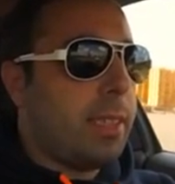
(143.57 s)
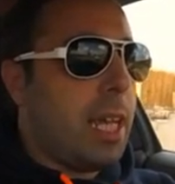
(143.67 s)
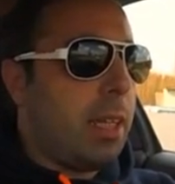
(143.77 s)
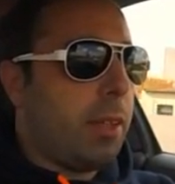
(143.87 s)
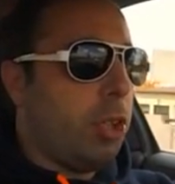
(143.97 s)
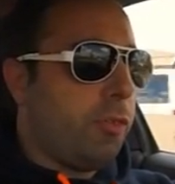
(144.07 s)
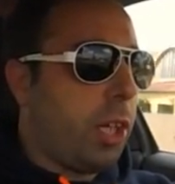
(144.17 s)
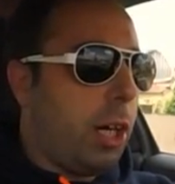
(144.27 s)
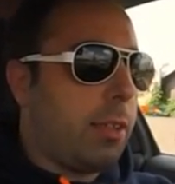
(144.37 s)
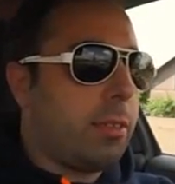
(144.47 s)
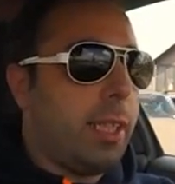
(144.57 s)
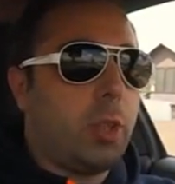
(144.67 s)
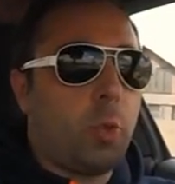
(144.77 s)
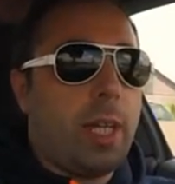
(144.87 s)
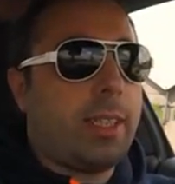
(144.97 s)
Then you've got the
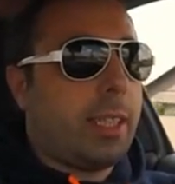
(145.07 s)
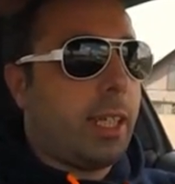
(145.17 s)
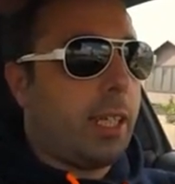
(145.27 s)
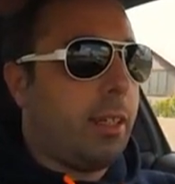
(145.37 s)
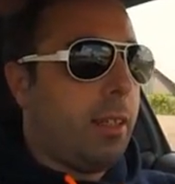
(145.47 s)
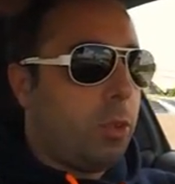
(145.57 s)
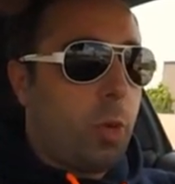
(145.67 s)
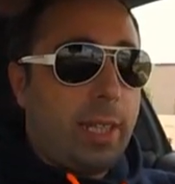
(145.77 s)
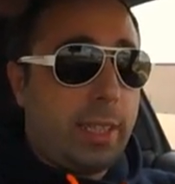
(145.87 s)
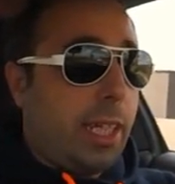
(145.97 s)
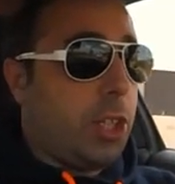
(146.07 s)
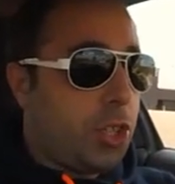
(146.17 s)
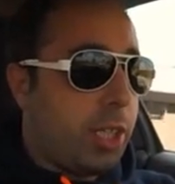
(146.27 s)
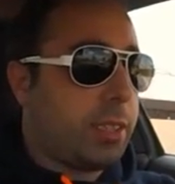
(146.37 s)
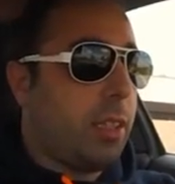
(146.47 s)
20
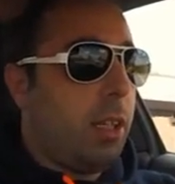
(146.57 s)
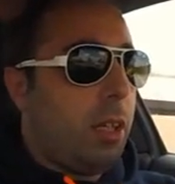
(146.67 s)
inches